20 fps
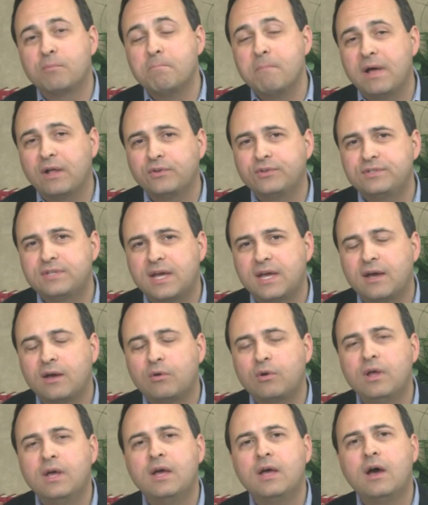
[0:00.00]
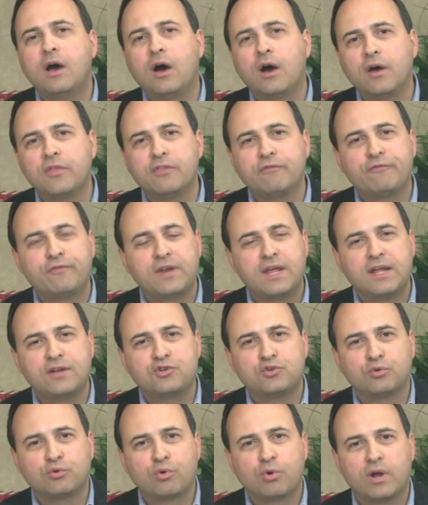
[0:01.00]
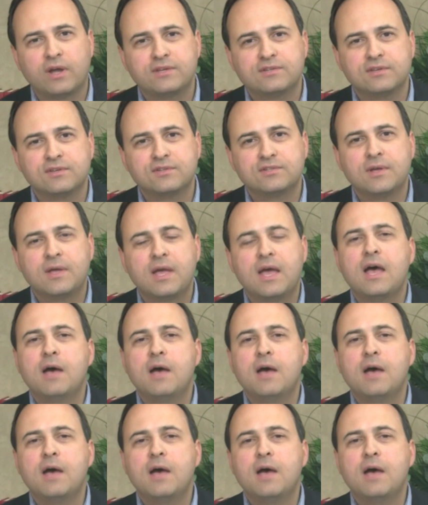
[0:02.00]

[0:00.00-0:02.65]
Meltdown on the financial crisis.